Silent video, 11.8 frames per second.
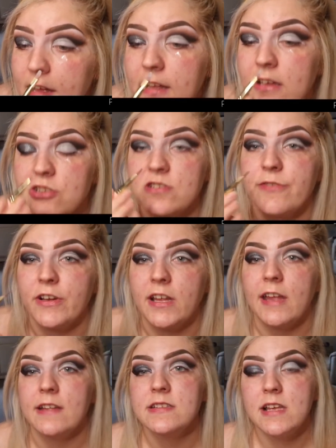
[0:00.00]
think I just
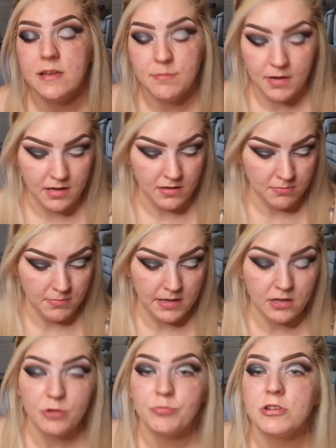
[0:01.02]
forget it in my
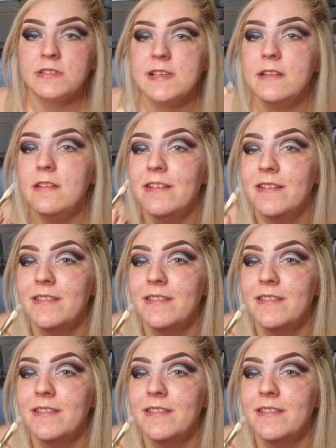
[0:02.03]
makeup routine.